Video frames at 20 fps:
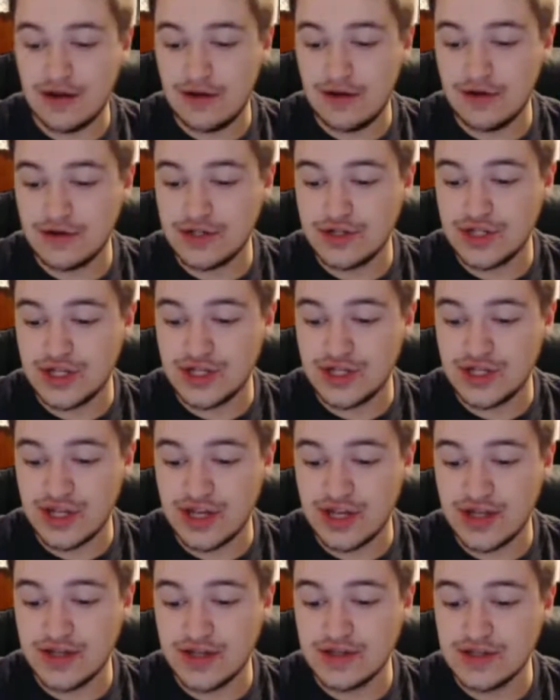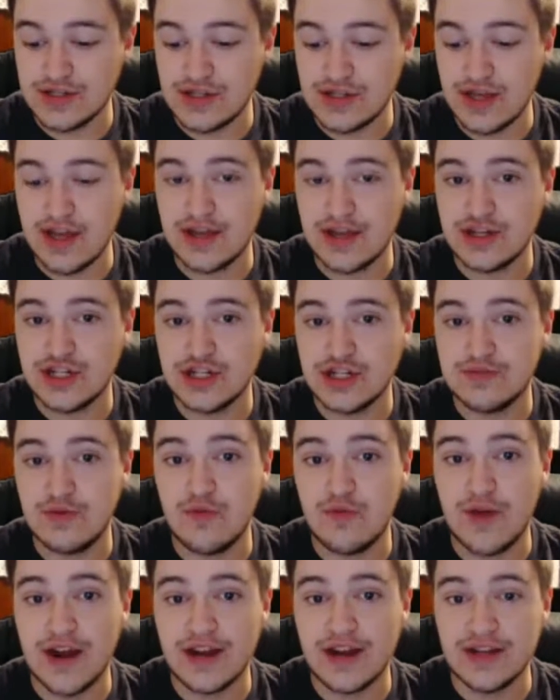She says that she's
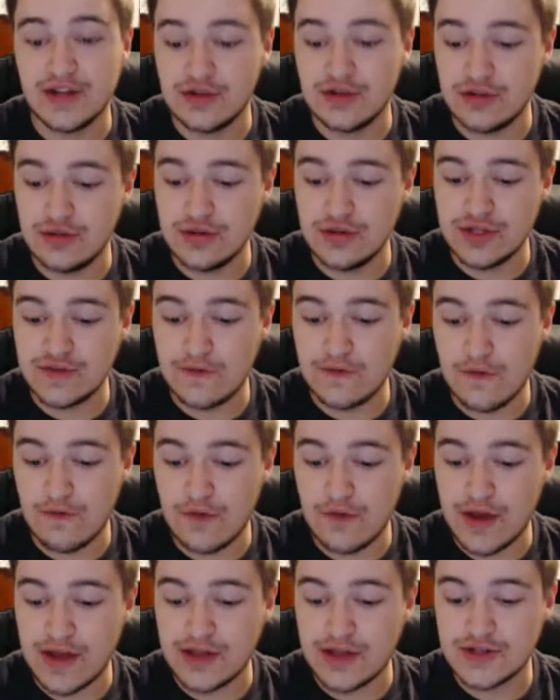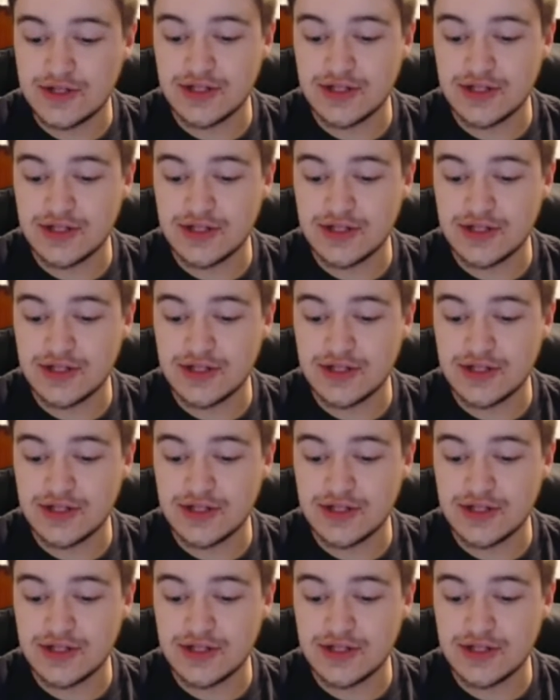been waiting to do this for weeks.